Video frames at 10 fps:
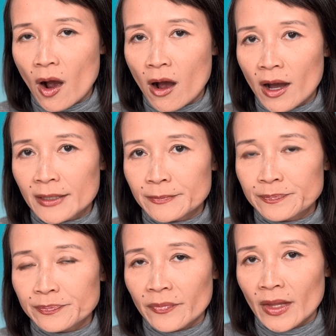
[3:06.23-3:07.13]
on
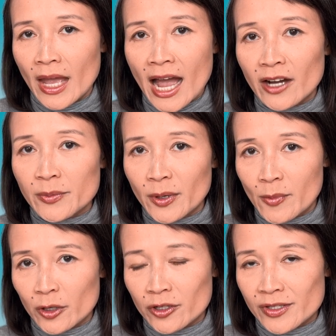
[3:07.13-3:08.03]
how to
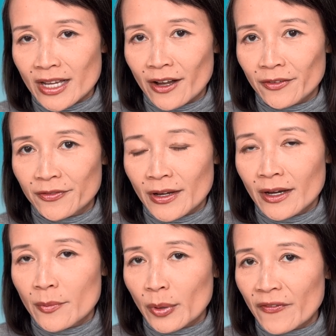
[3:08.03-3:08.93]
promote yourself
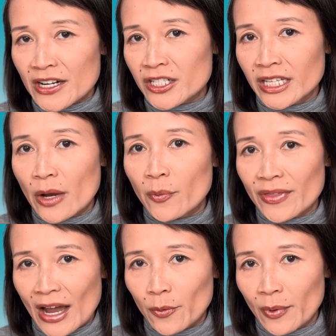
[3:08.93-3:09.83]
professionally
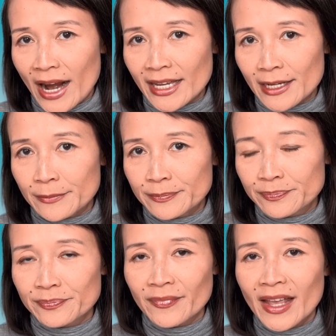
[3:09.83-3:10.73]
without bragging.
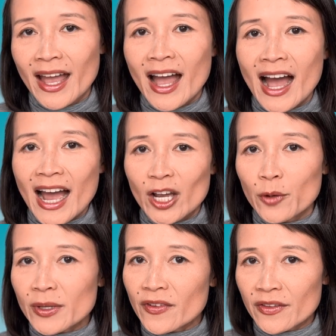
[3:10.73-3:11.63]
I
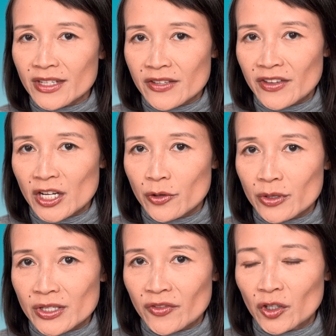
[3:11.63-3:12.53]
hope you found this video
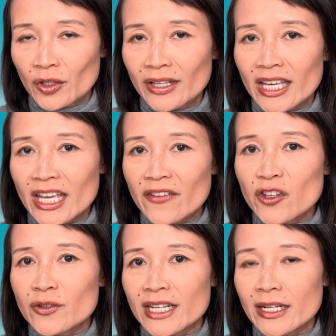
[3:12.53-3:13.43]
useful. If
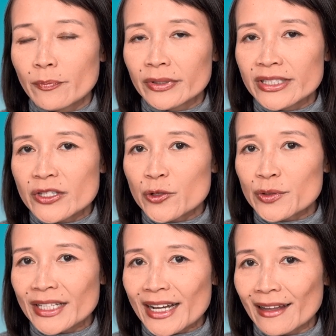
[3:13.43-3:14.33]
you did, please do
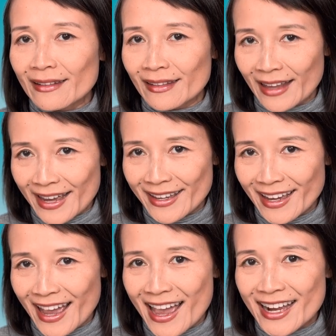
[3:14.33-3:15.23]
click like
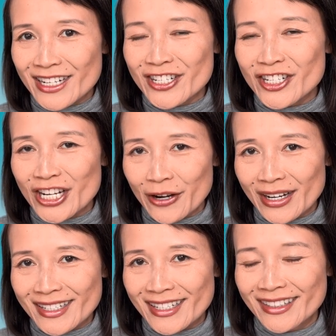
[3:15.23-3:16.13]
and share
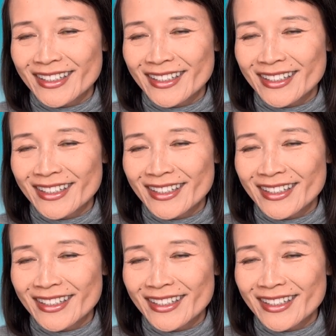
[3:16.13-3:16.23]
it.